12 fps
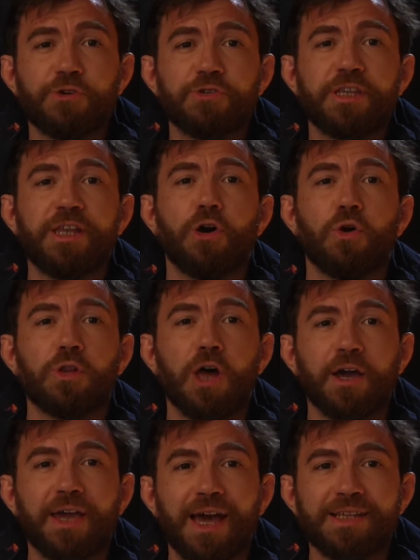Here's the deal
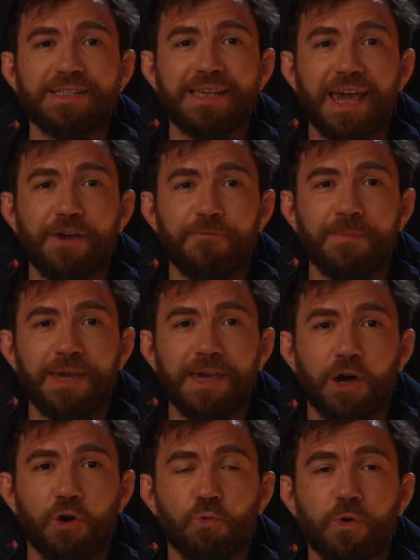Logcast gave
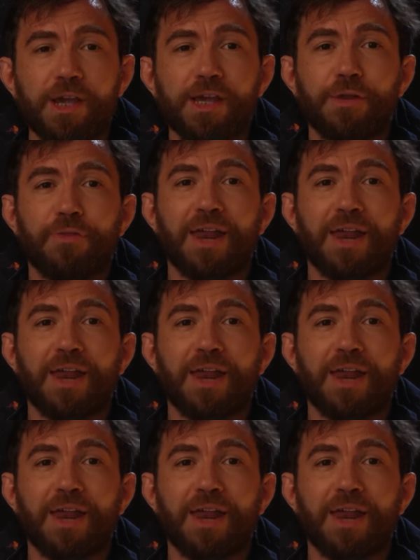me a read